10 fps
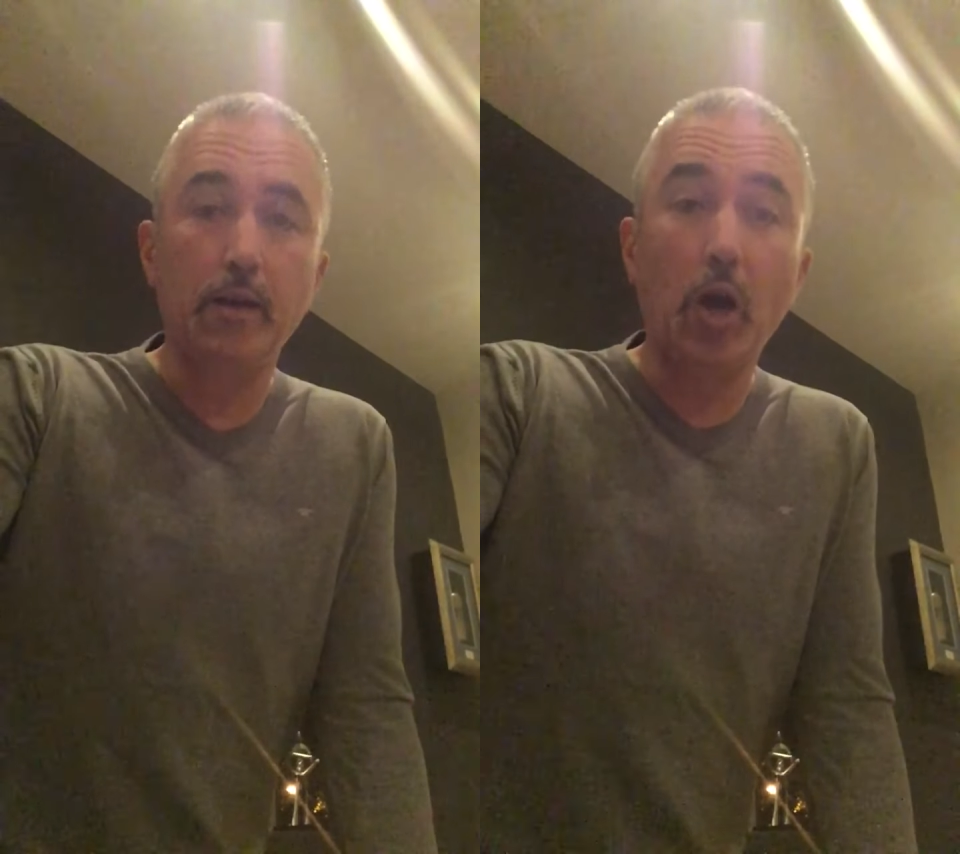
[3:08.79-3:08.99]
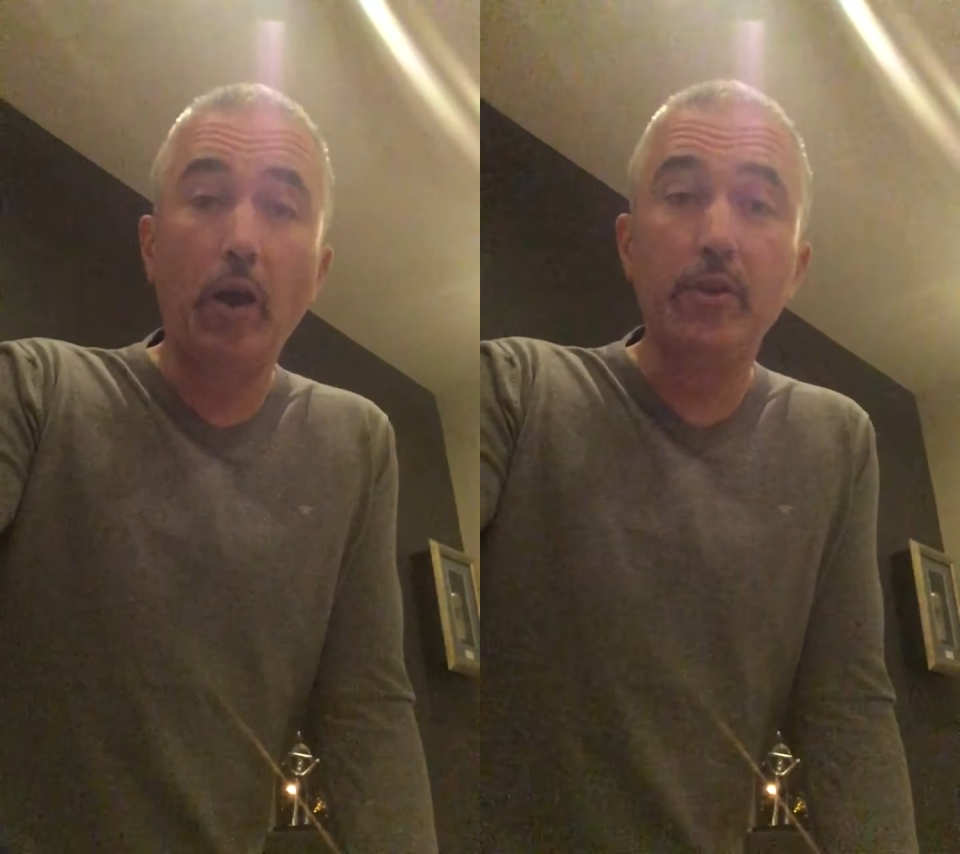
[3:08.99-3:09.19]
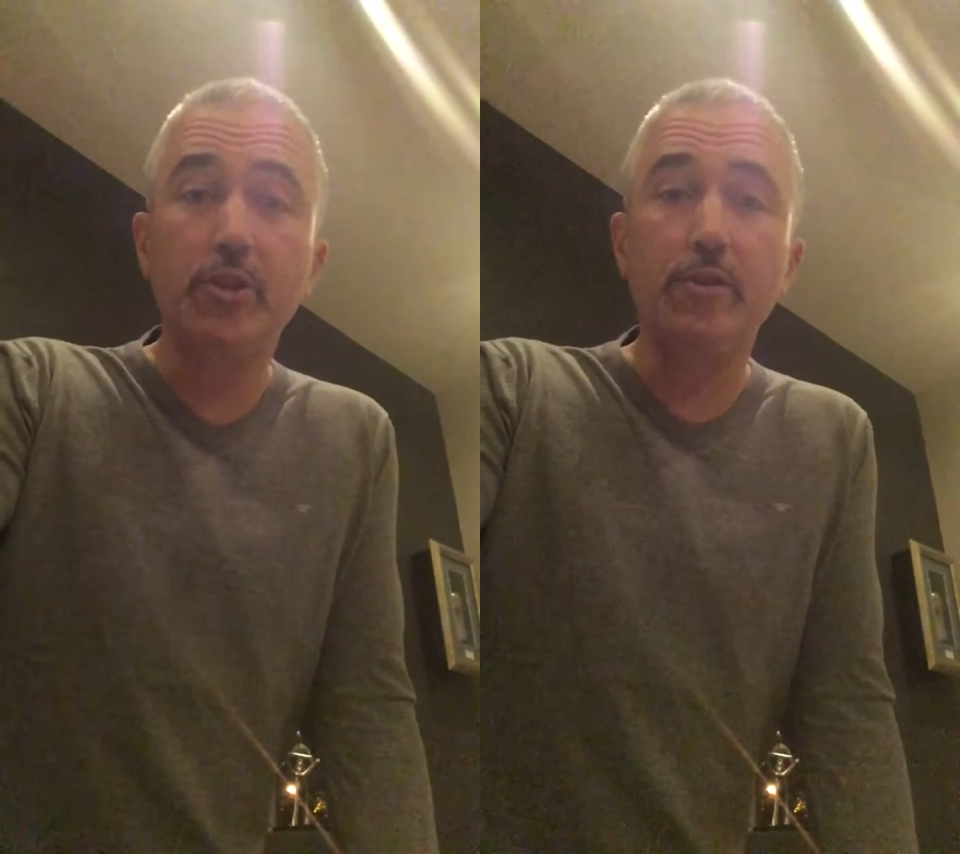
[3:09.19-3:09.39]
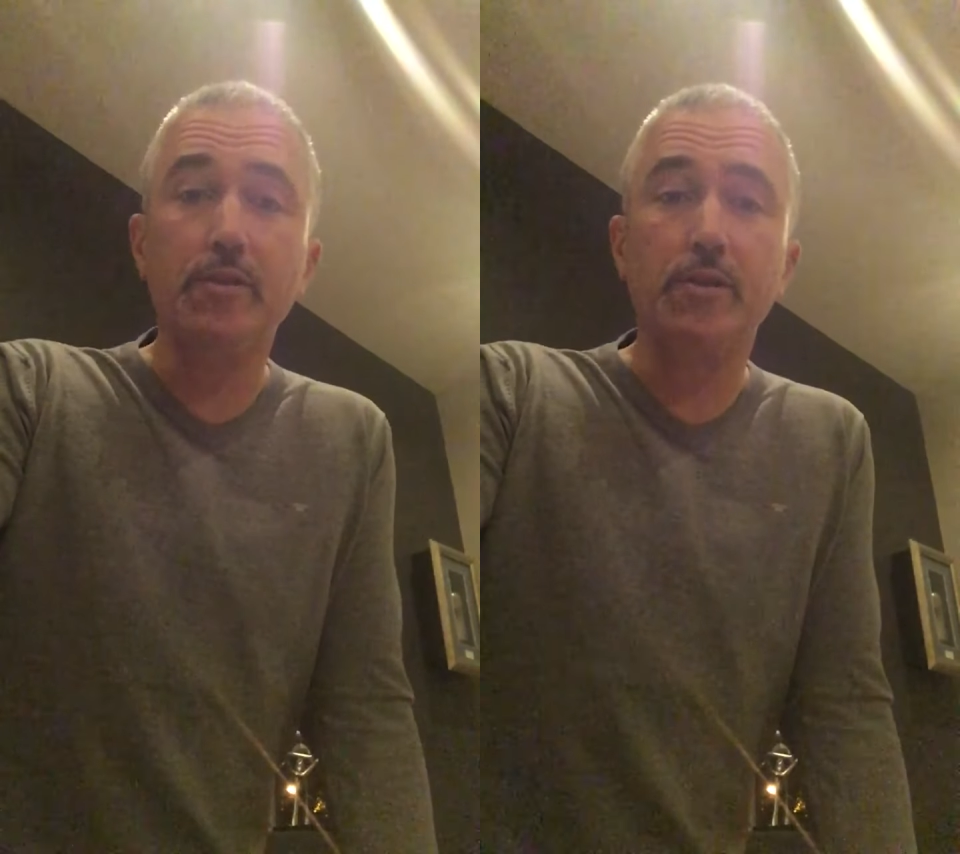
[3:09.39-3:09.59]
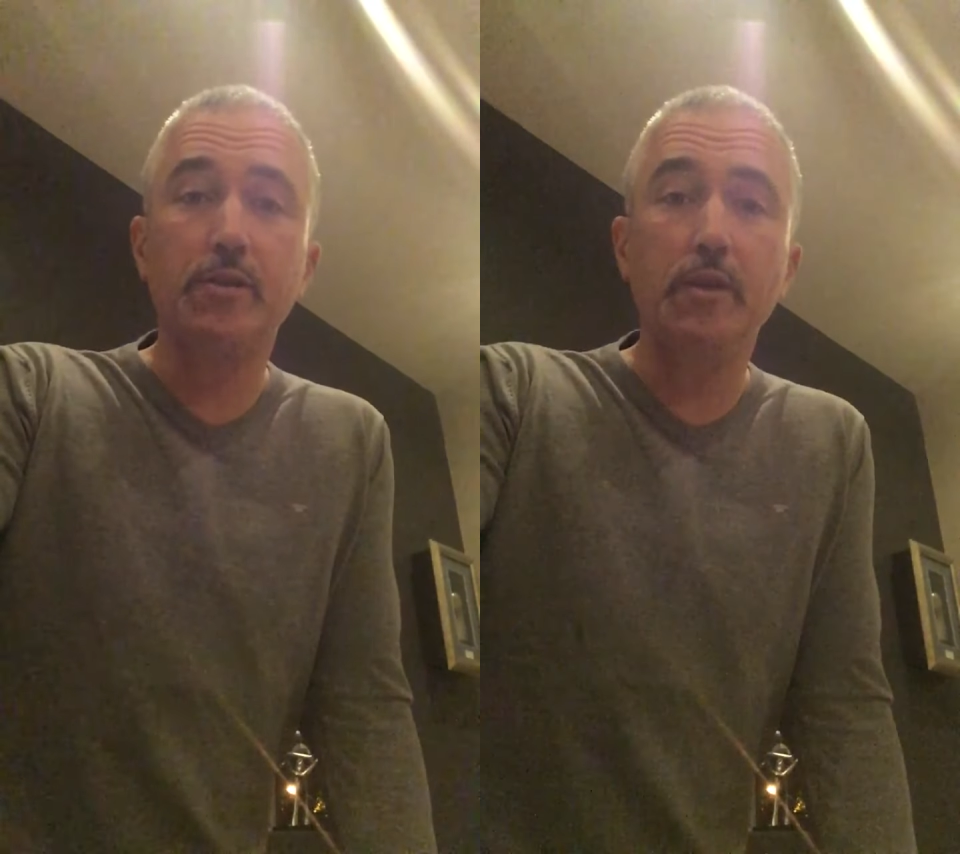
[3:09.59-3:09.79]

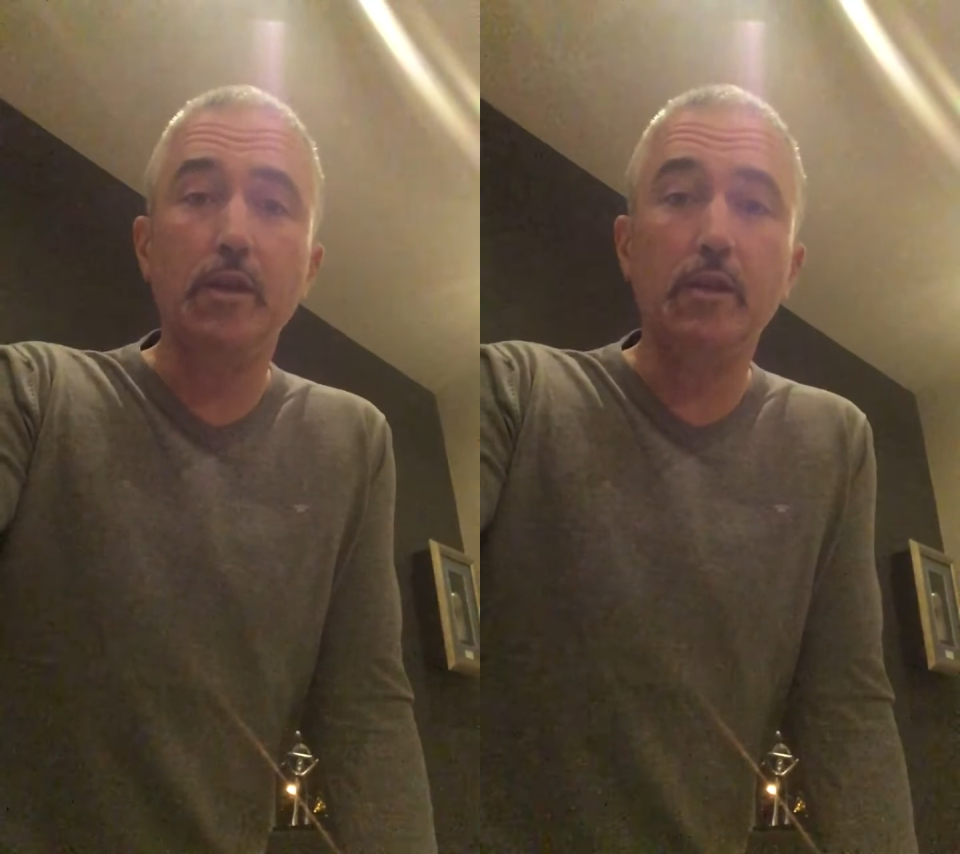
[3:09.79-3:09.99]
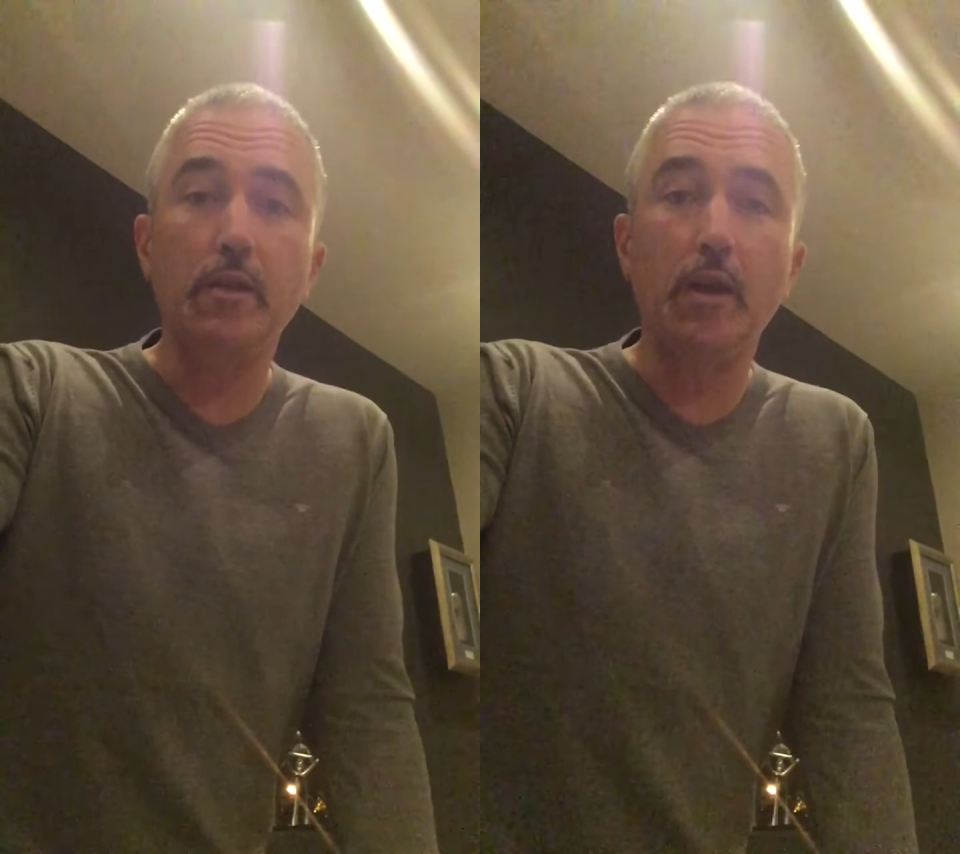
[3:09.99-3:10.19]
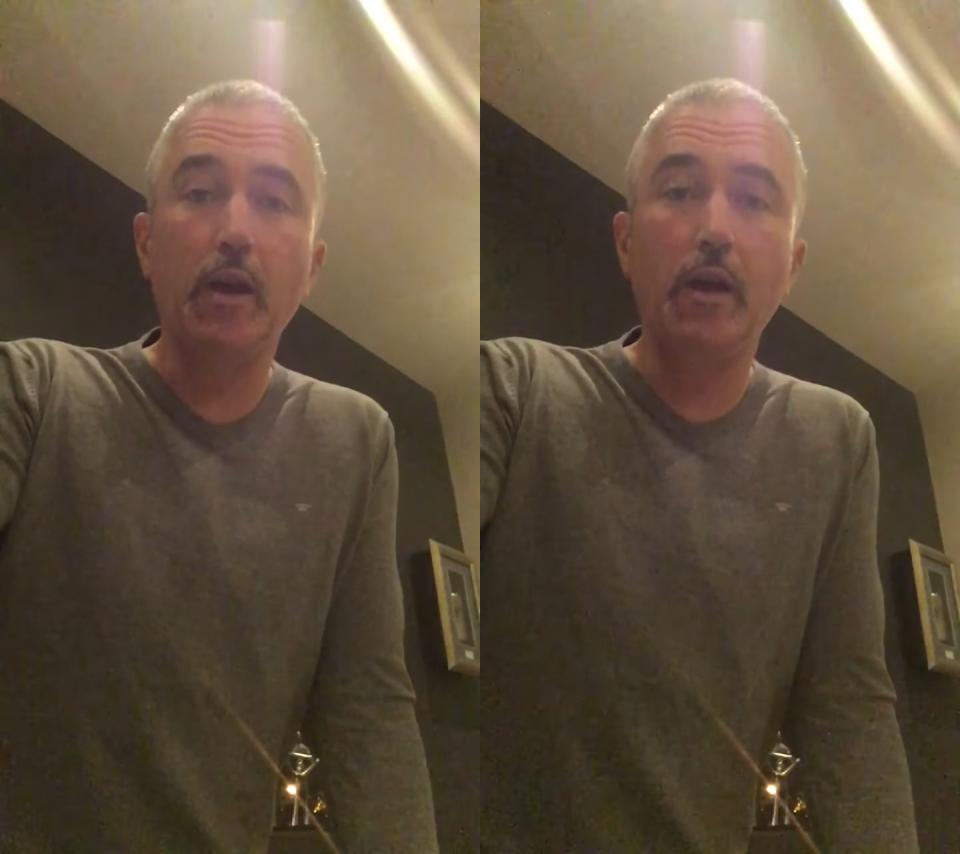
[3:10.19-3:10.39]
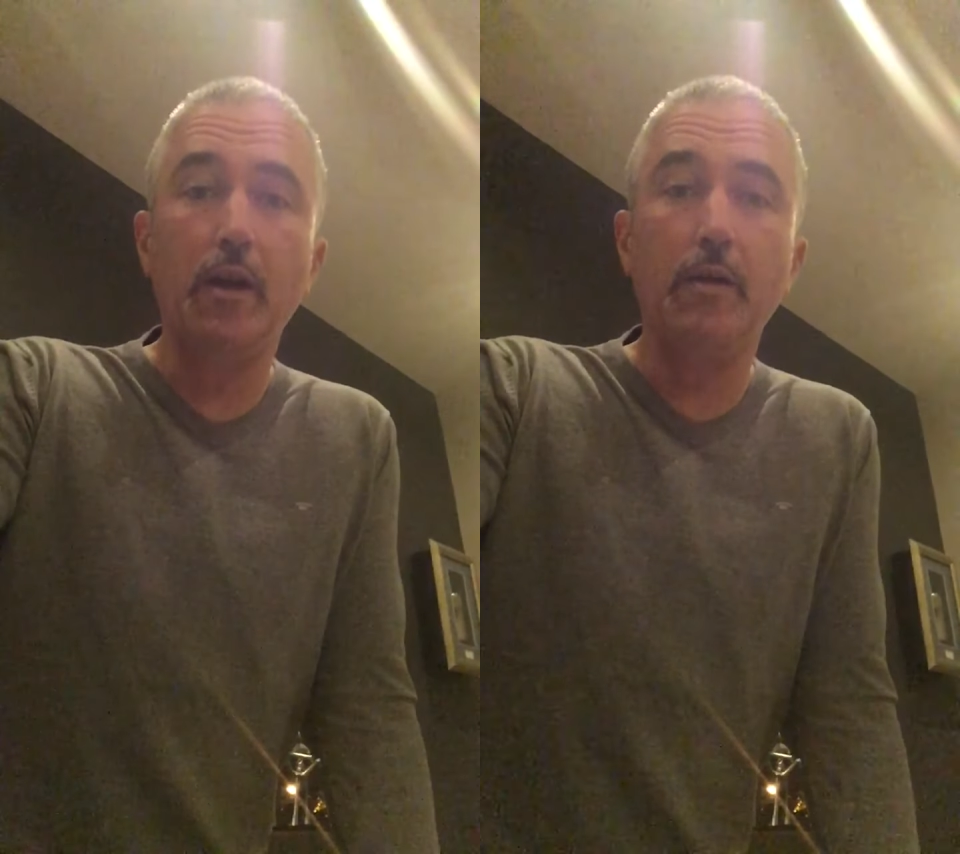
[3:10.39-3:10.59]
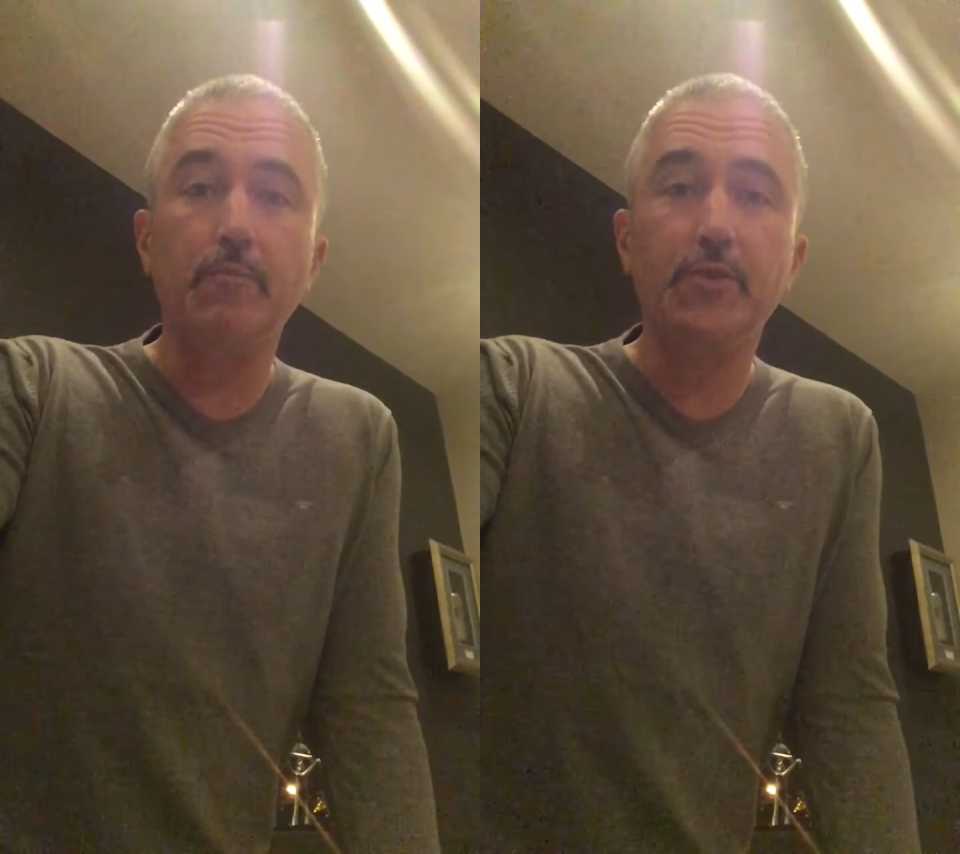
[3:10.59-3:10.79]
garnishes in